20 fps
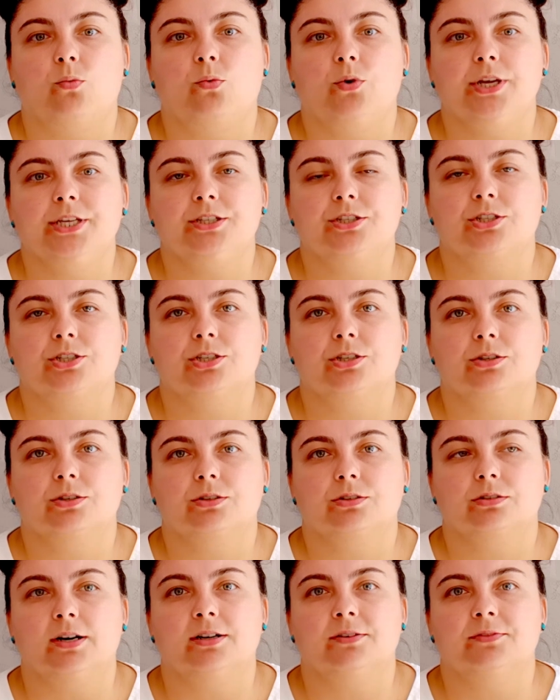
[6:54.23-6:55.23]
which
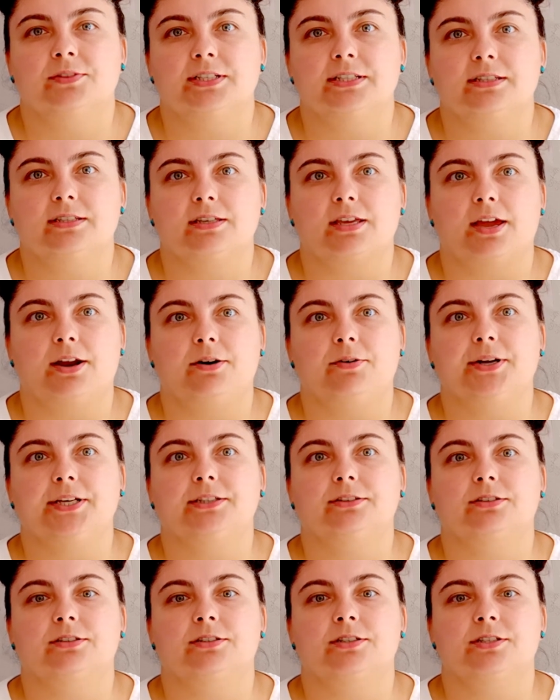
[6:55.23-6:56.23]
one of these
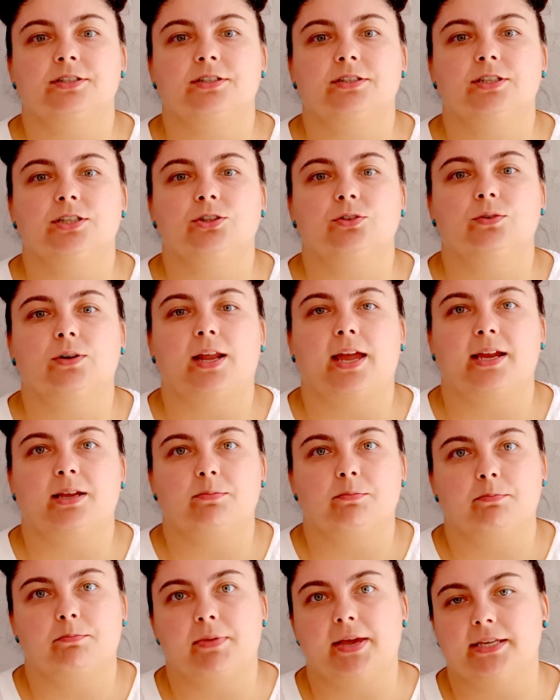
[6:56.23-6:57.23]
characters did you
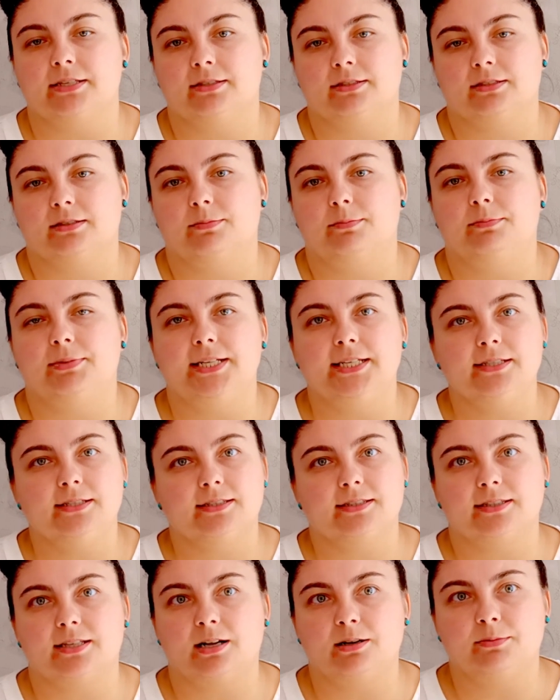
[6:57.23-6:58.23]
like best?
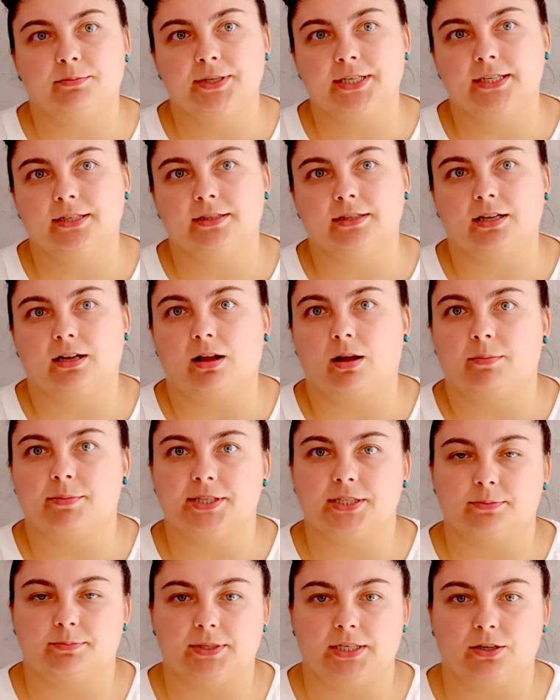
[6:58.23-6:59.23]
Please tell me in the comments